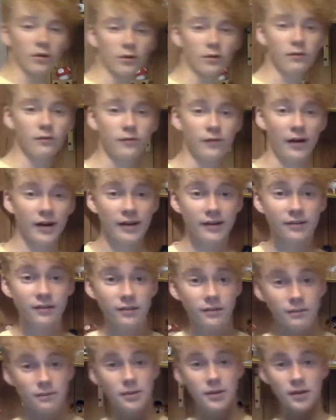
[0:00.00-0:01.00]
find
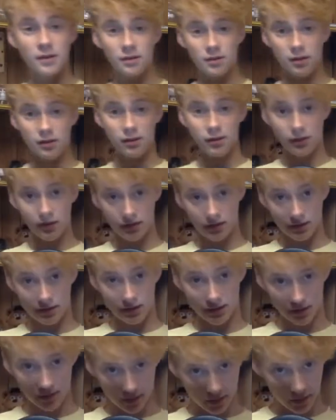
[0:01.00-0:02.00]
it, but
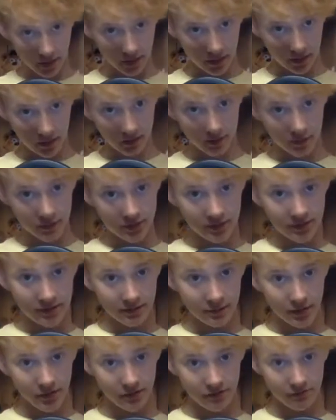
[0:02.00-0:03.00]
good thing
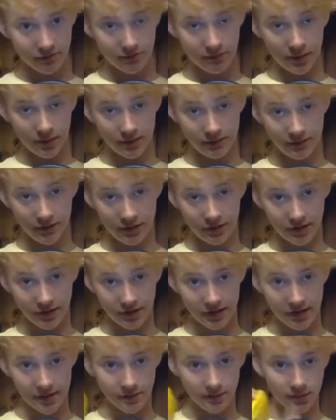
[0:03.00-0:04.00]
my, my video
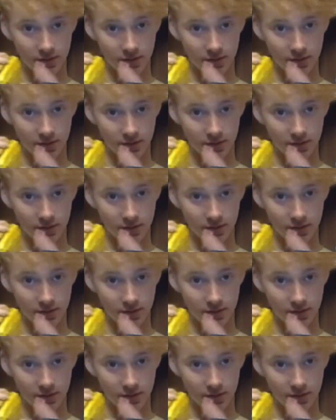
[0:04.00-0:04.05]
camera